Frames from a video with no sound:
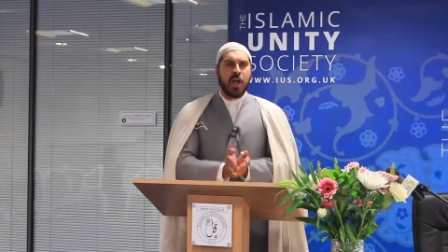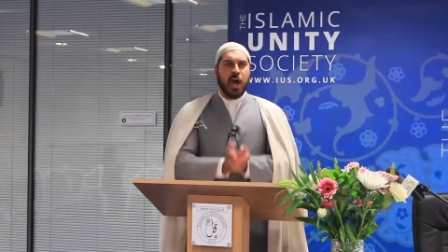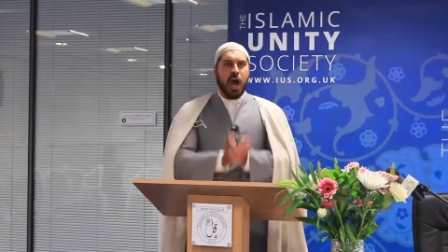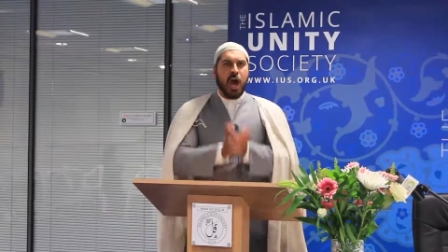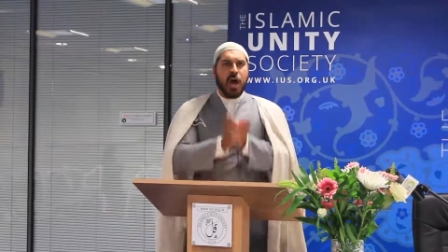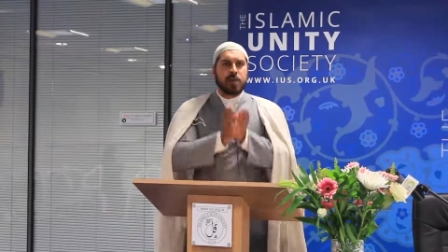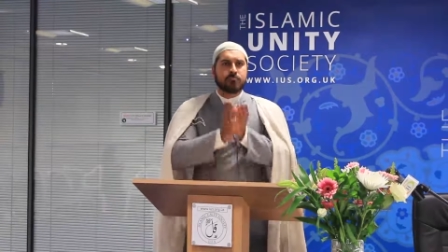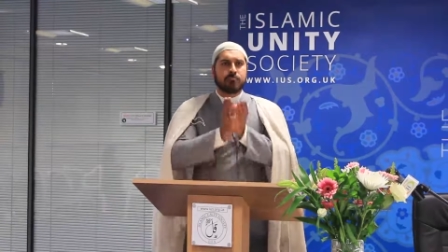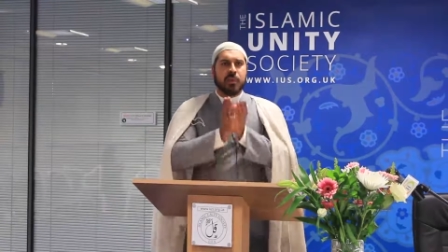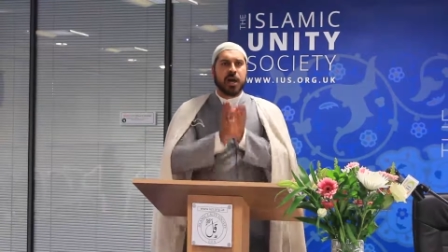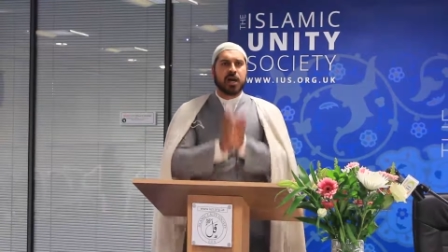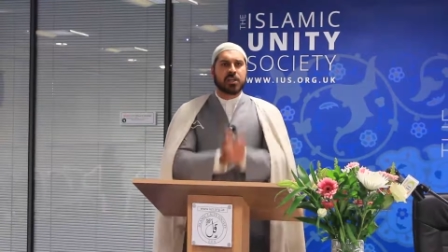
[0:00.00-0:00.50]

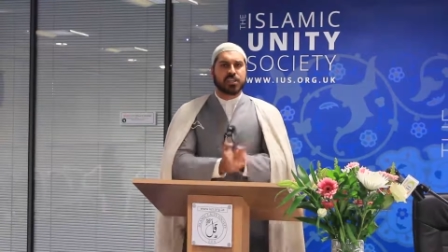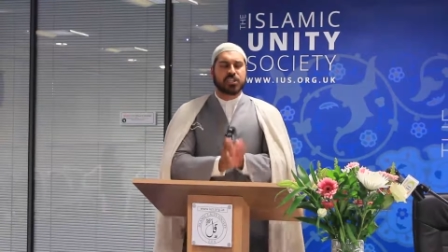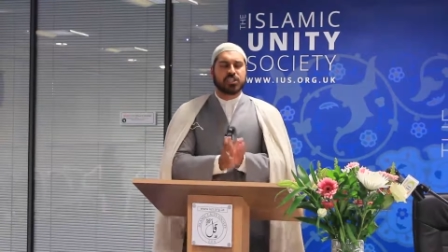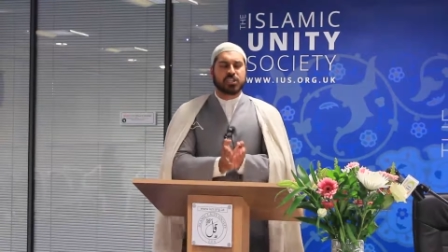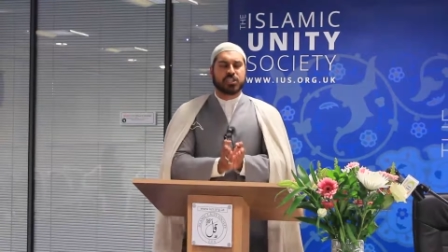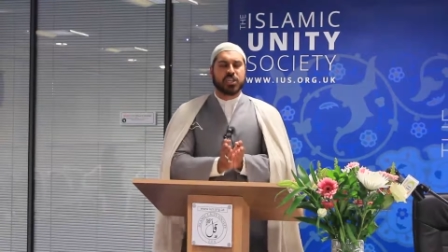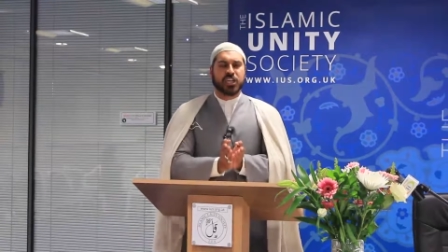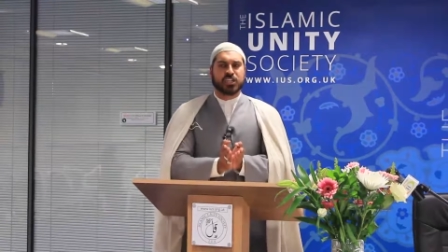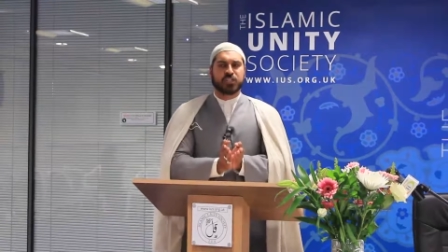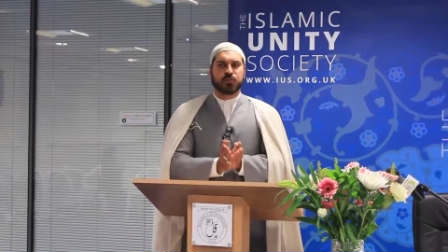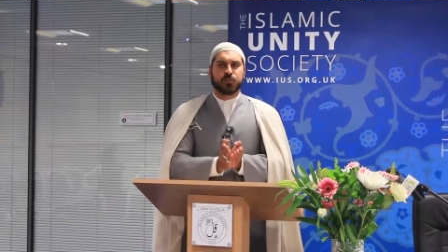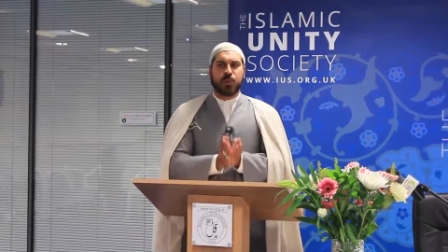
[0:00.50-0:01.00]

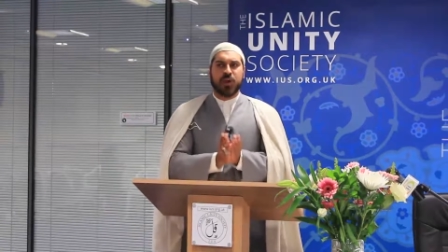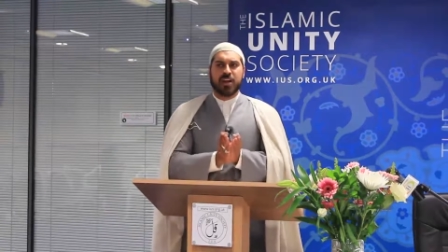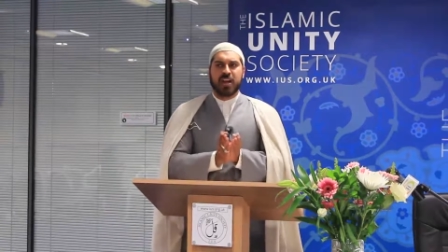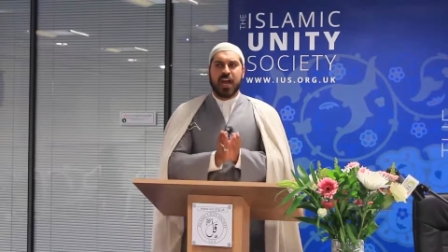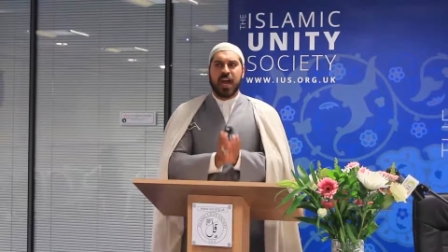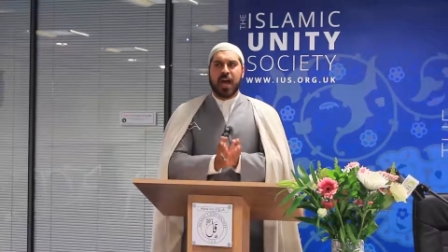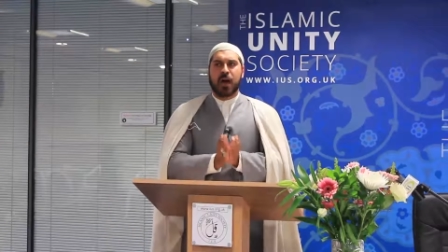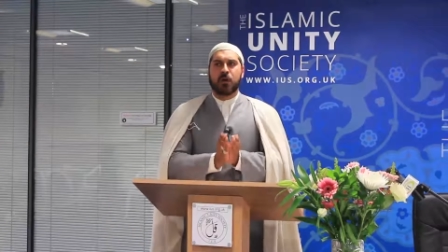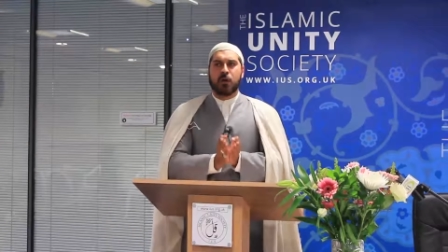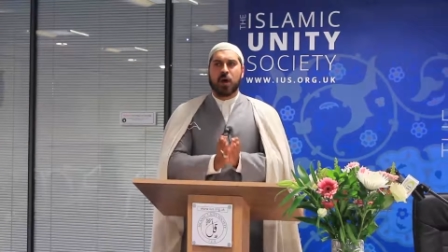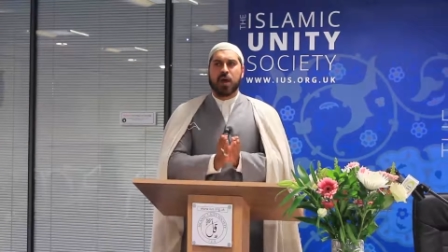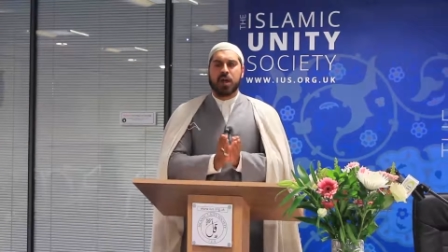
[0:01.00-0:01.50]
amongst us
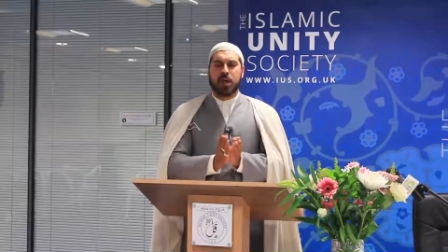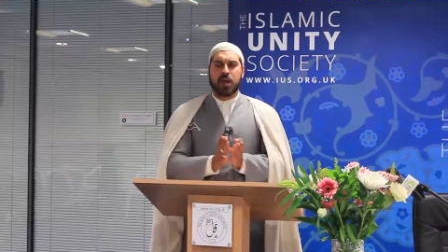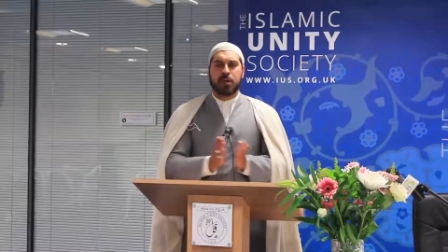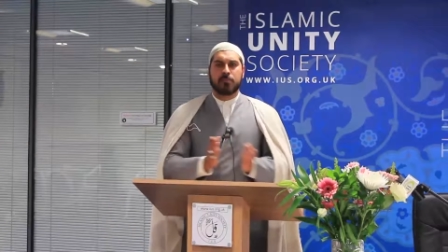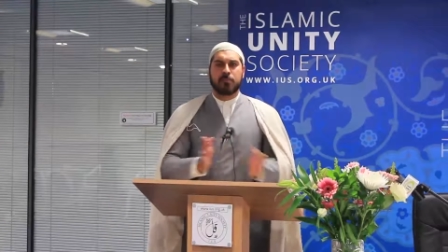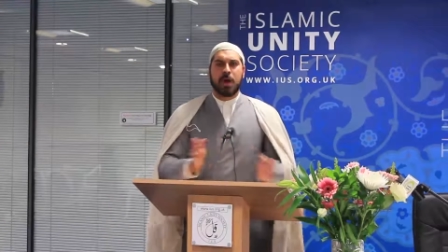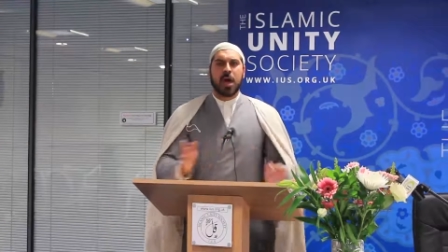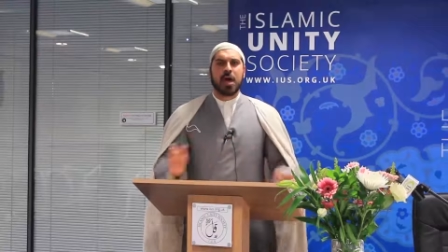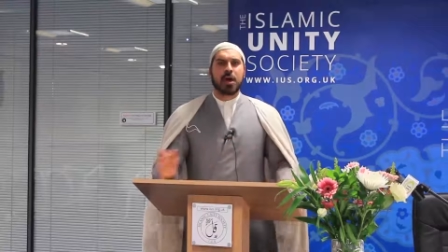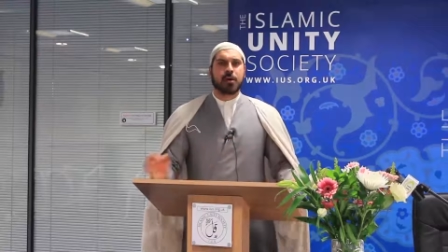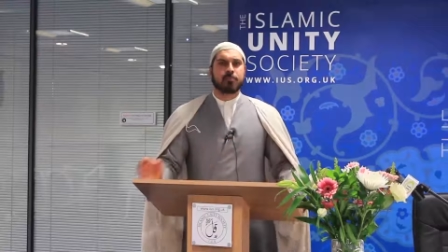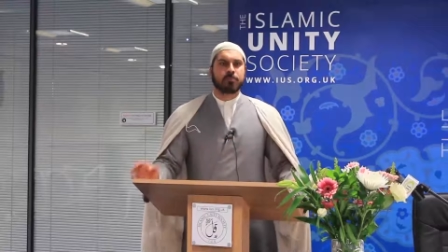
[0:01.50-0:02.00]
when our
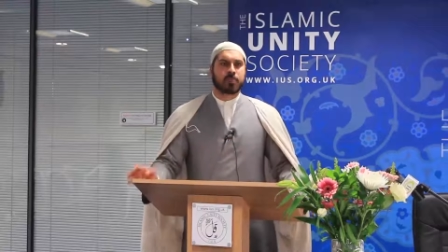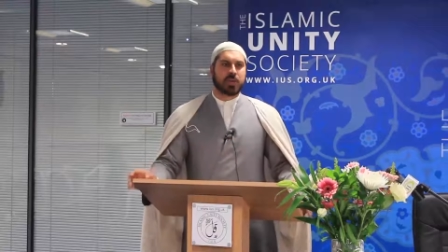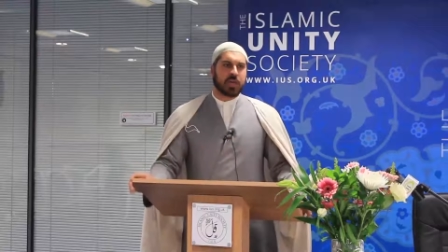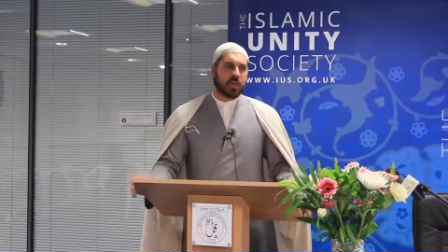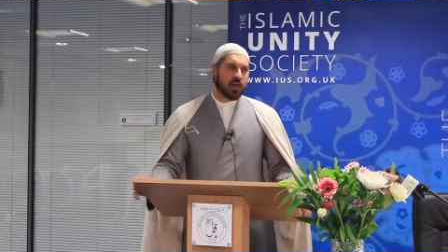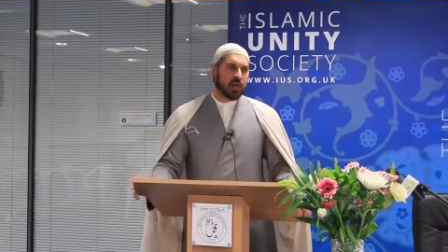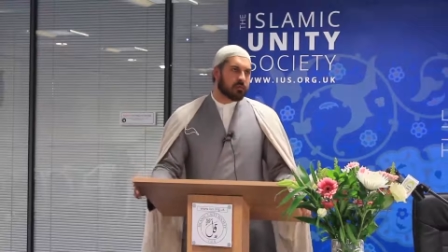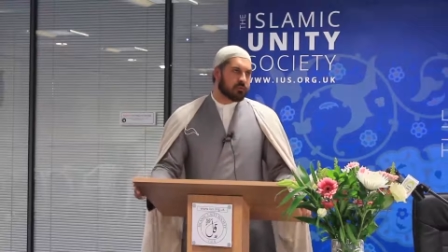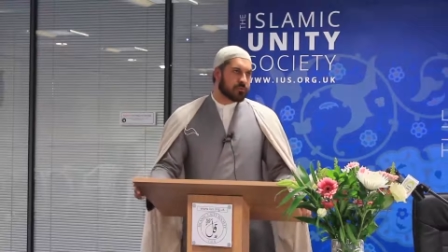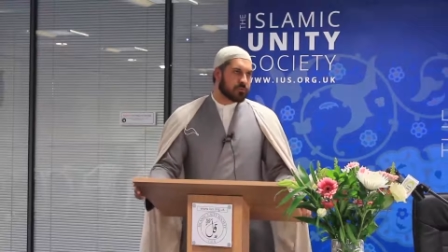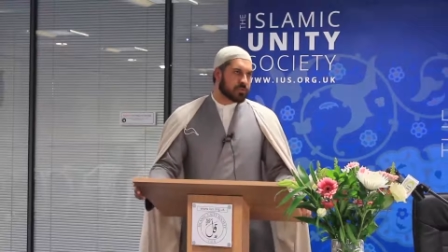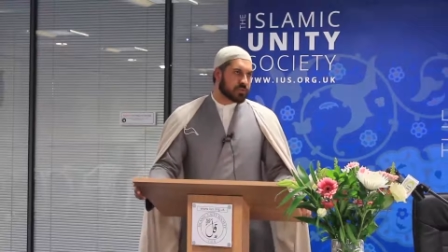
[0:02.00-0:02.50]
Imam
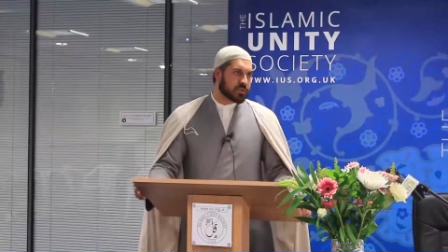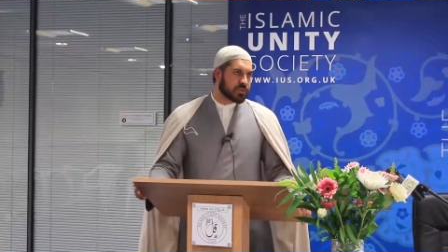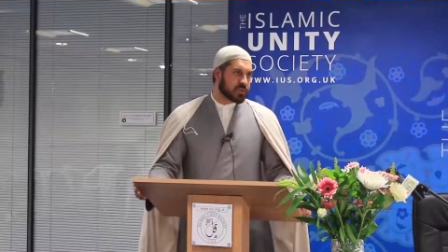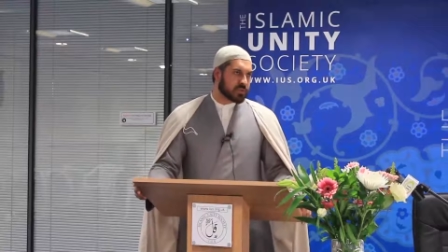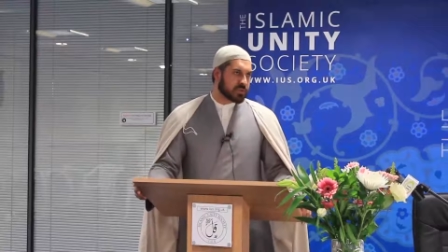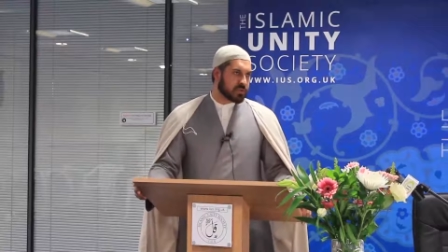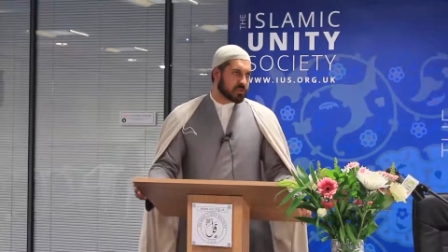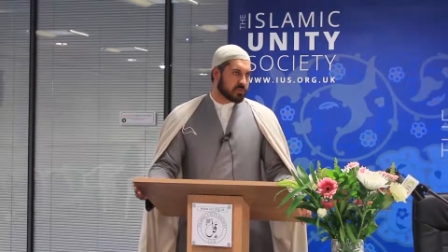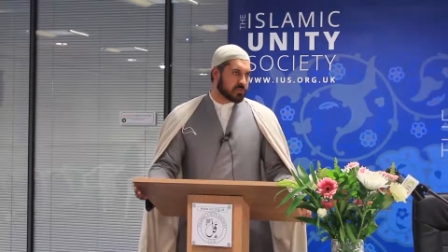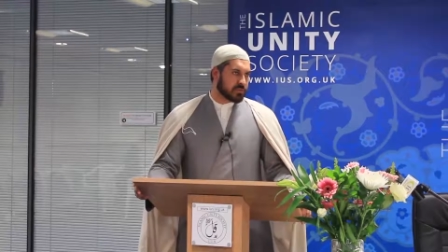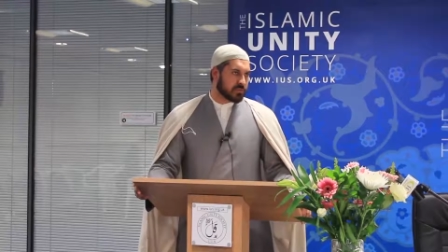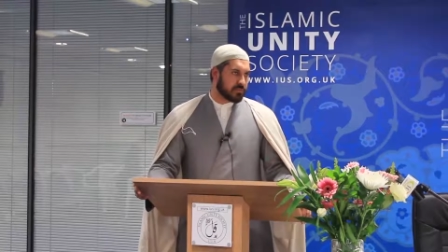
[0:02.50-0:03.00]

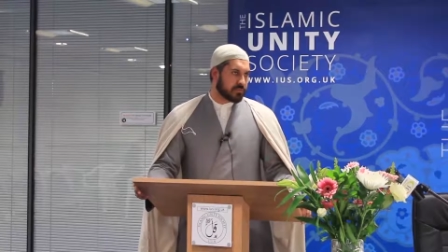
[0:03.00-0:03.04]
comes.